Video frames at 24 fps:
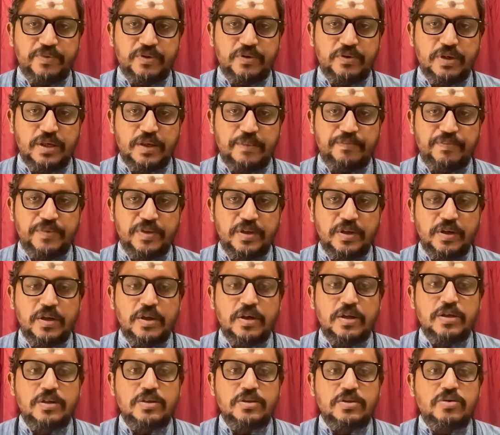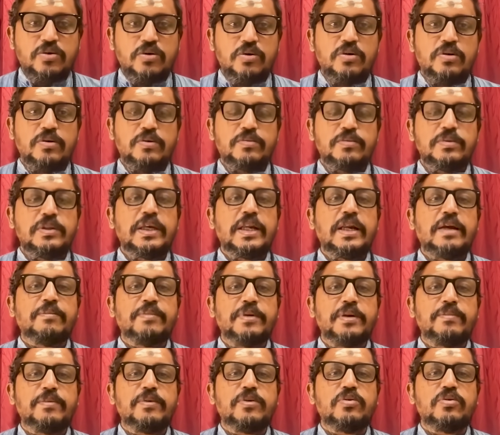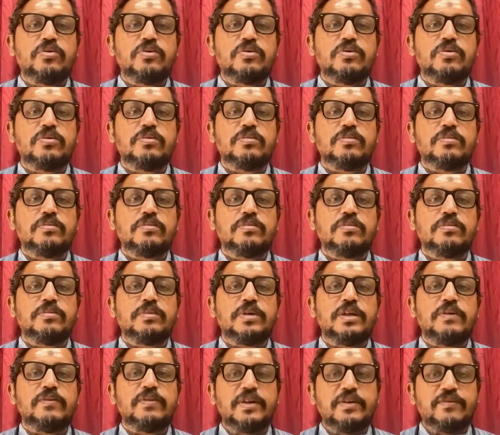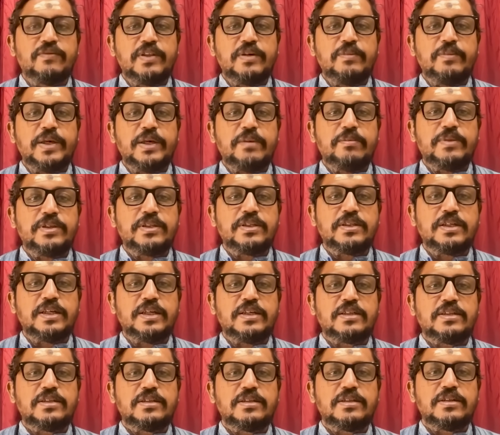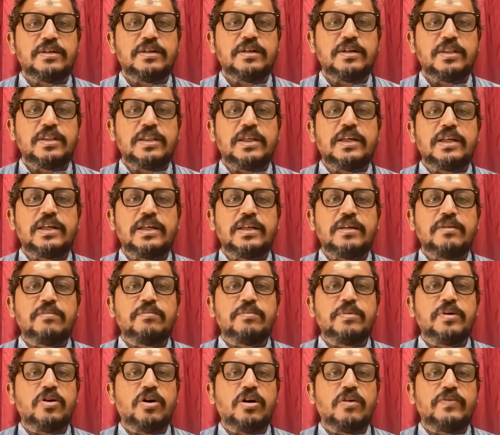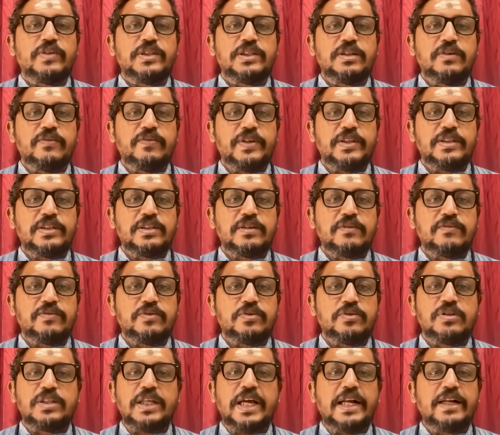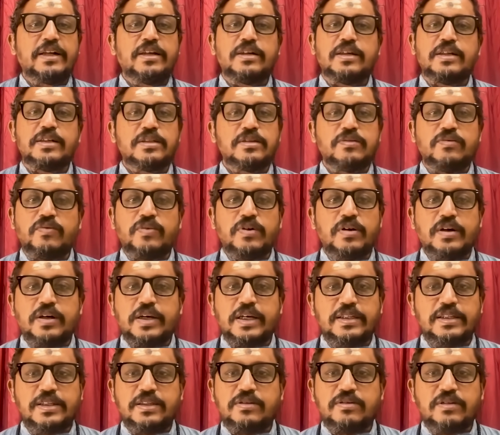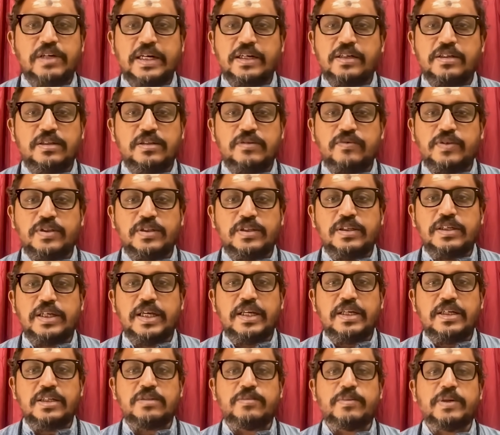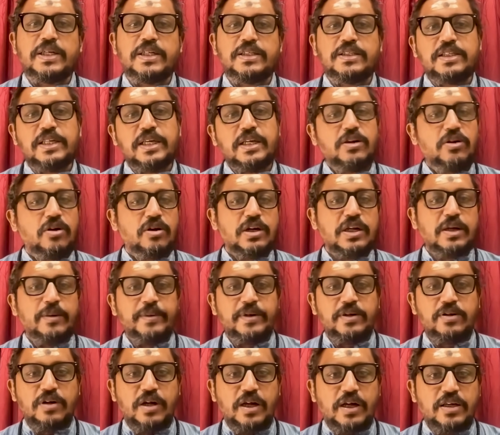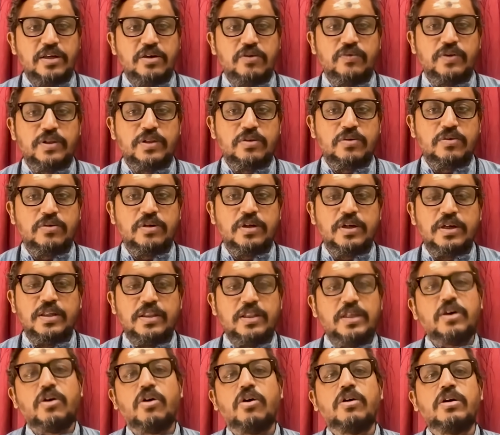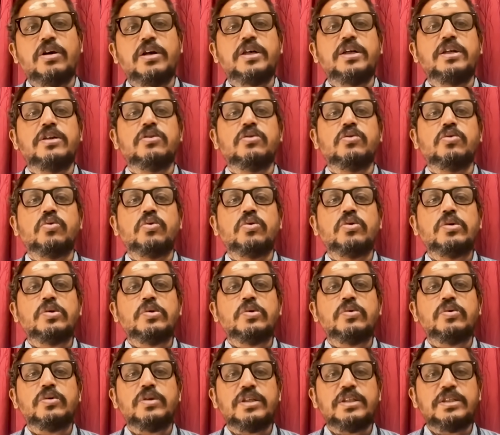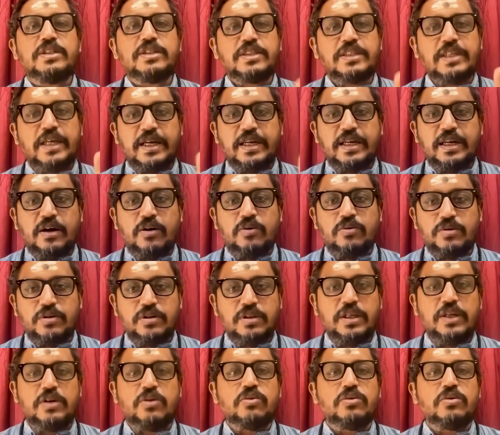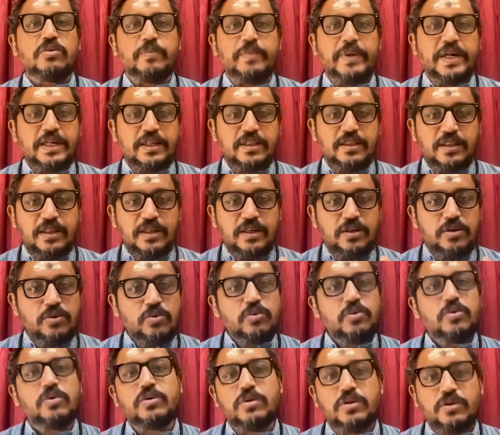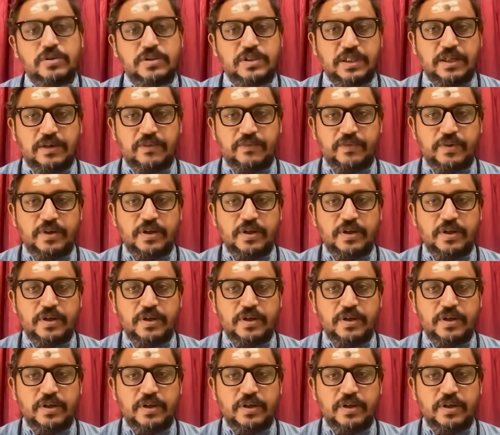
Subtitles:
Okay. So there are people who, even if they make mistakes, they'll be always defensive. So that doesn't work as a strategy with the deities, because they are not coming to argue with you. They already know you inside out. They know you better than you know yourself.